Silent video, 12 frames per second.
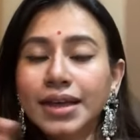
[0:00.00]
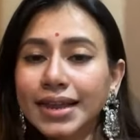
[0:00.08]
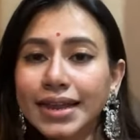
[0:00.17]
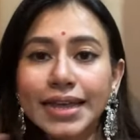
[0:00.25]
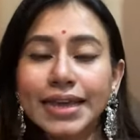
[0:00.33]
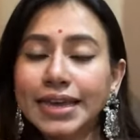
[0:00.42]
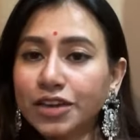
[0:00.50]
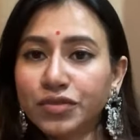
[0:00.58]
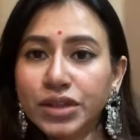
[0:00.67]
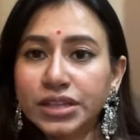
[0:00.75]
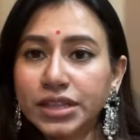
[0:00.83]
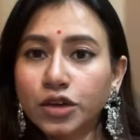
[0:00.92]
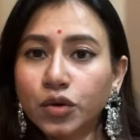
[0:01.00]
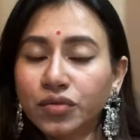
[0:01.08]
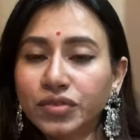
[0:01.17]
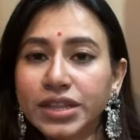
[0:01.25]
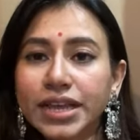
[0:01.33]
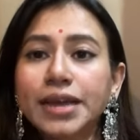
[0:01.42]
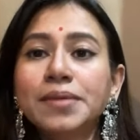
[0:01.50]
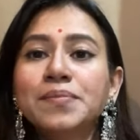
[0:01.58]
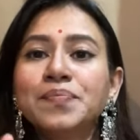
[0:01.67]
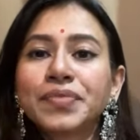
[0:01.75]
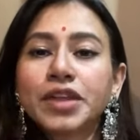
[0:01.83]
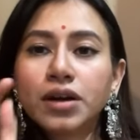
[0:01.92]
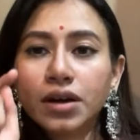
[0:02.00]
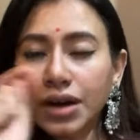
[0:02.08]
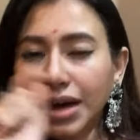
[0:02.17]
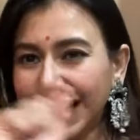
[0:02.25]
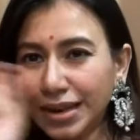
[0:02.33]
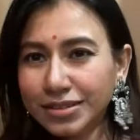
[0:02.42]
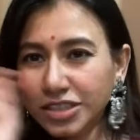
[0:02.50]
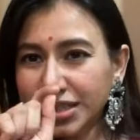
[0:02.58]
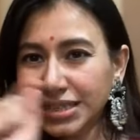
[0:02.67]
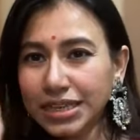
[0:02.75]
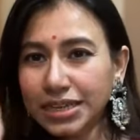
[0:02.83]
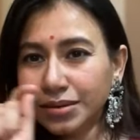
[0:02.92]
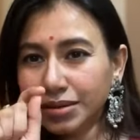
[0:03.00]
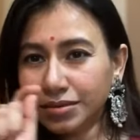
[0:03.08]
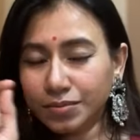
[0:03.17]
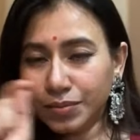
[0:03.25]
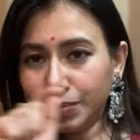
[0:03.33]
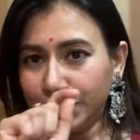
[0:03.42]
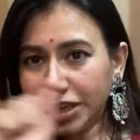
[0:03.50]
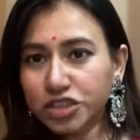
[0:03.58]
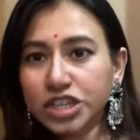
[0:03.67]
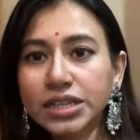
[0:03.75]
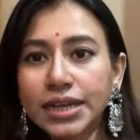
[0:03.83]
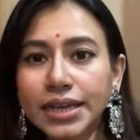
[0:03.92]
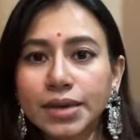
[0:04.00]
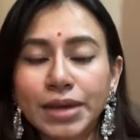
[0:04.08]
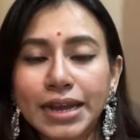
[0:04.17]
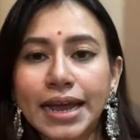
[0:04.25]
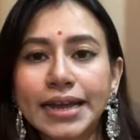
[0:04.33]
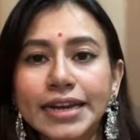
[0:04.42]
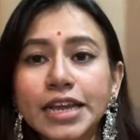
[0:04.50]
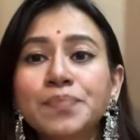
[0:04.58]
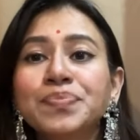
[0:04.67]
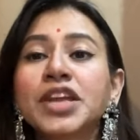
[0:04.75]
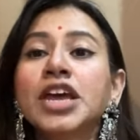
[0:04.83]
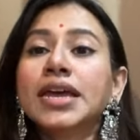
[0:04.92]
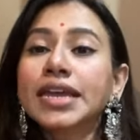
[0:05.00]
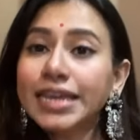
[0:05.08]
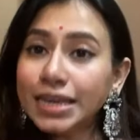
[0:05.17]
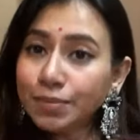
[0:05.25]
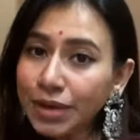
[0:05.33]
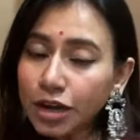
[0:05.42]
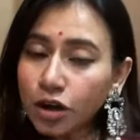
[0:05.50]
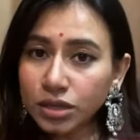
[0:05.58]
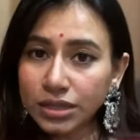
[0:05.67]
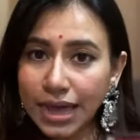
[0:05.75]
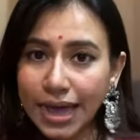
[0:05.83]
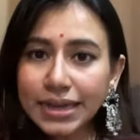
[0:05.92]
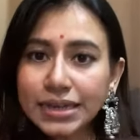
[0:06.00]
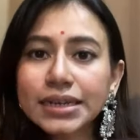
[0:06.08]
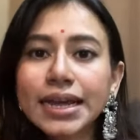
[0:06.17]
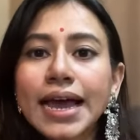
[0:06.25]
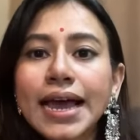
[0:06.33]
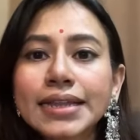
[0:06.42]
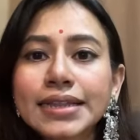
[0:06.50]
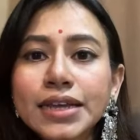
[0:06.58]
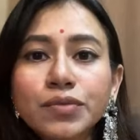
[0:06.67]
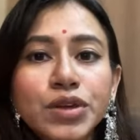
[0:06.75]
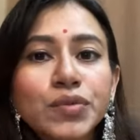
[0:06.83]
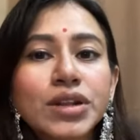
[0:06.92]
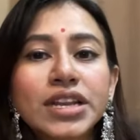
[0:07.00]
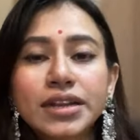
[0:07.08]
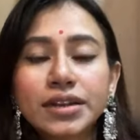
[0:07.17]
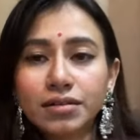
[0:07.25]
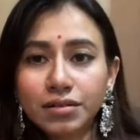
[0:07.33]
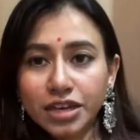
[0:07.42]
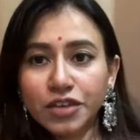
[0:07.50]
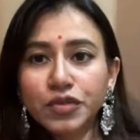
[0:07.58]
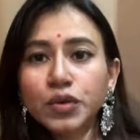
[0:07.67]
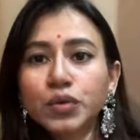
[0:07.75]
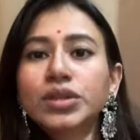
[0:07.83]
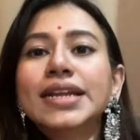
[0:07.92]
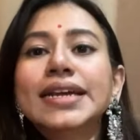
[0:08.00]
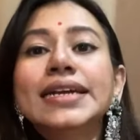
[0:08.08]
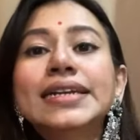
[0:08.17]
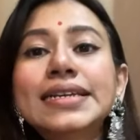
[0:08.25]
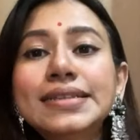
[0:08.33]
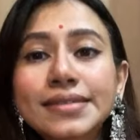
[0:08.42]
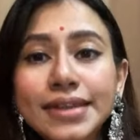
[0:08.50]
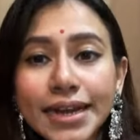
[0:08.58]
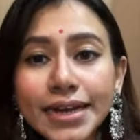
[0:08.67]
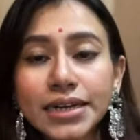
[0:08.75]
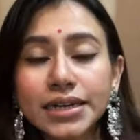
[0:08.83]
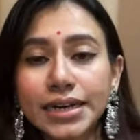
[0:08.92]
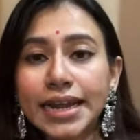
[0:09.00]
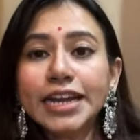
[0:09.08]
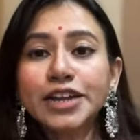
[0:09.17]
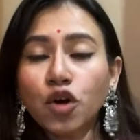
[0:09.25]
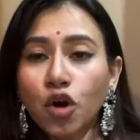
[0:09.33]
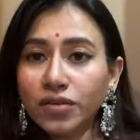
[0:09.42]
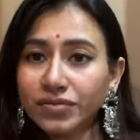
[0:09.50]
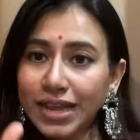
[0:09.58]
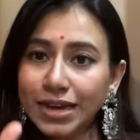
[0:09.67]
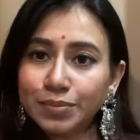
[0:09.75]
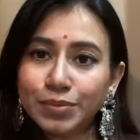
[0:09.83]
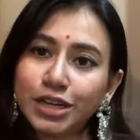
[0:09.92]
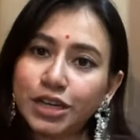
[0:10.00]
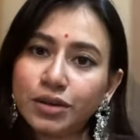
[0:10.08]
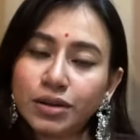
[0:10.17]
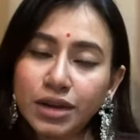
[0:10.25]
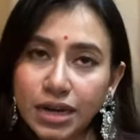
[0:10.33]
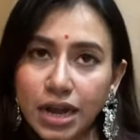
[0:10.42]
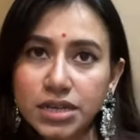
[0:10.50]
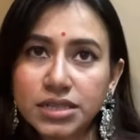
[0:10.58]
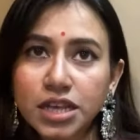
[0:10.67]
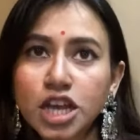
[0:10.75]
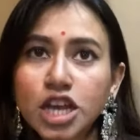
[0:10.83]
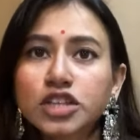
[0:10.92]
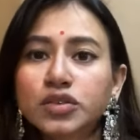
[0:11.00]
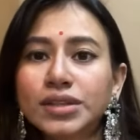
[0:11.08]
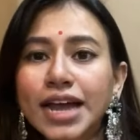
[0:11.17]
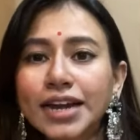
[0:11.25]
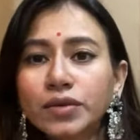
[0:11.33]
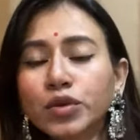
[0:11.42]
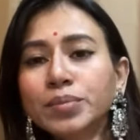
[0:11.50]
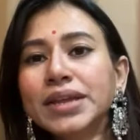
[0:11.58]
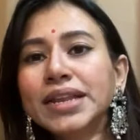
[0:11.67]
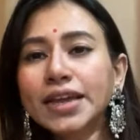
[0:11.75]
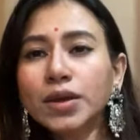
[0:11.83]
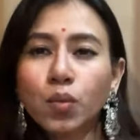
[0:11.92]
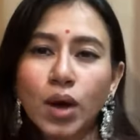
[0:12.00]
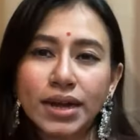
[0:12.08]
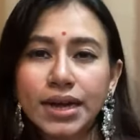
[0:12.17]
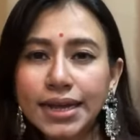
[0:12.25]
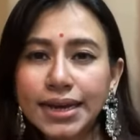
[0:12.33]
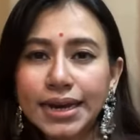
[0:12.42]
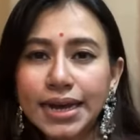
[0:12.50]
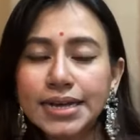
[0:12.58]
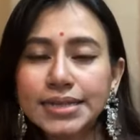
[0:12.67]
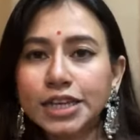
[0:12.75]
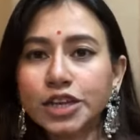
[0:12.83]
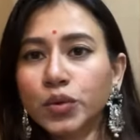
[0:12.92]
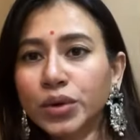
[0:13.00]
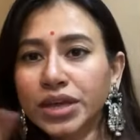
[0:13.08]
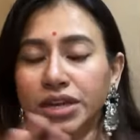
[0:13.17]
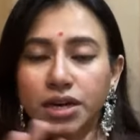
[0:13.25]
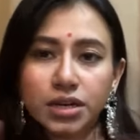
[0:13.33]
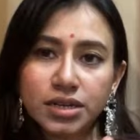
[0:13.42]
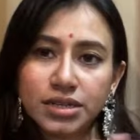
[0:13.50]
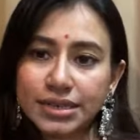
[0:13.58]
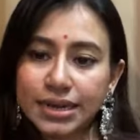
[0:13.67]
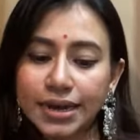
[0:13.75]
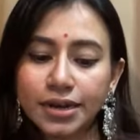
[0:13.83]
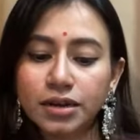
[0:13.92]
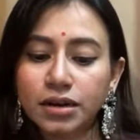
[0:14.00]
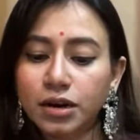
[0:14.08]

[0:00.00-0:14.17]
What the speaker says: link everything over there. I'll just mention the email ID. Email on that, and then we will give you the latest date of that particular class. So that would be like 1 hour class, and you can understand